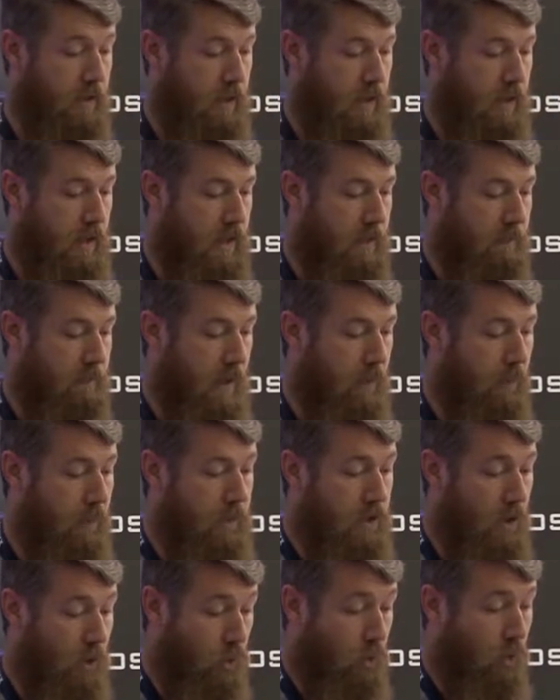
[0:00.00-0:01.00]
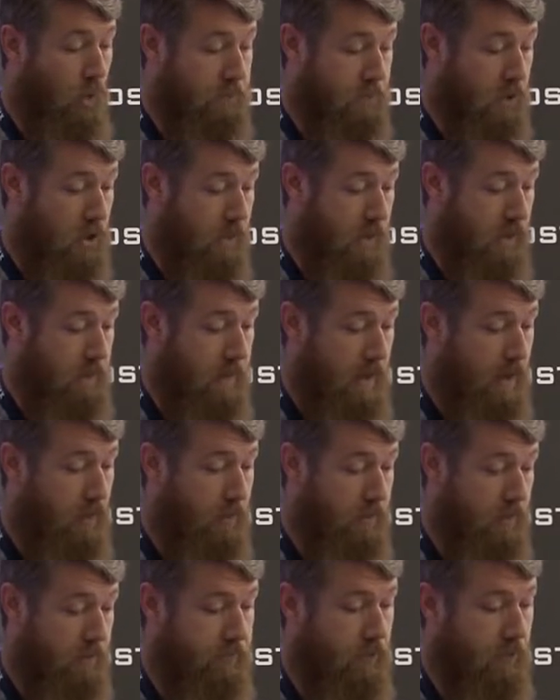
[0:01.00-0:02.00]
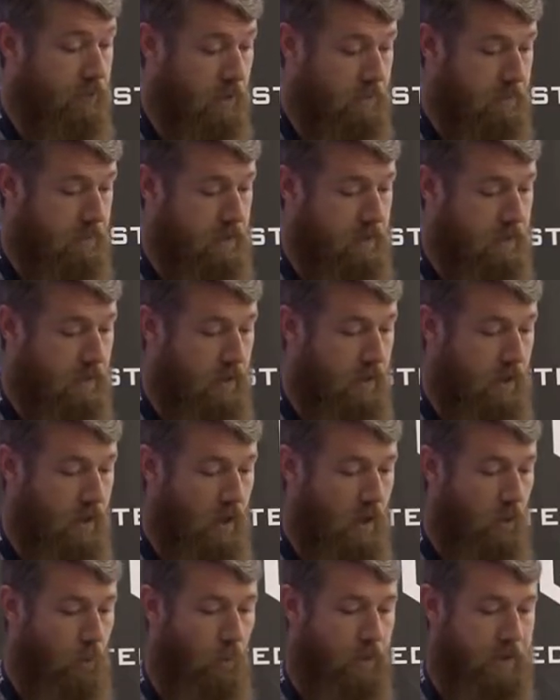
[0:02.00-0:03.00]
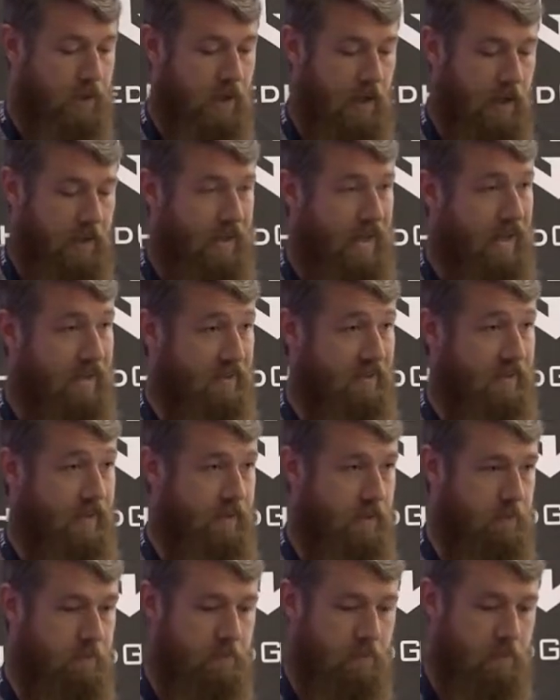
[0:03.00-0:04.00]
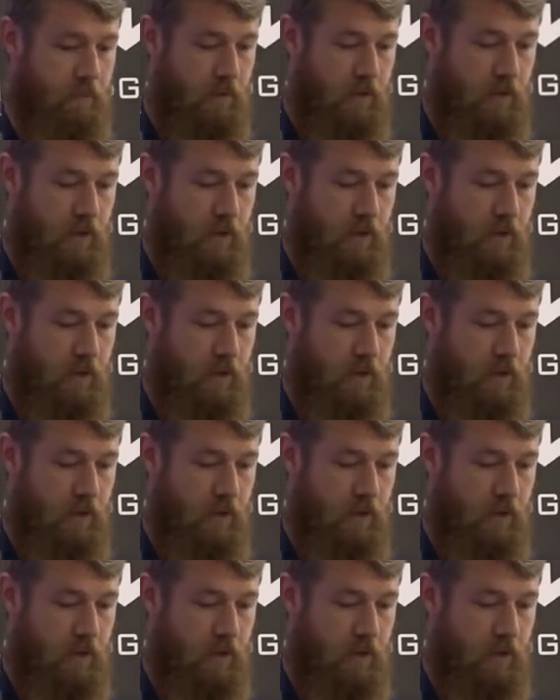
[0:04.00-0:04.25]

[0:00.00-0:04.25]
Um, I want to know who I'm talking about, the phone number, when did I last see them,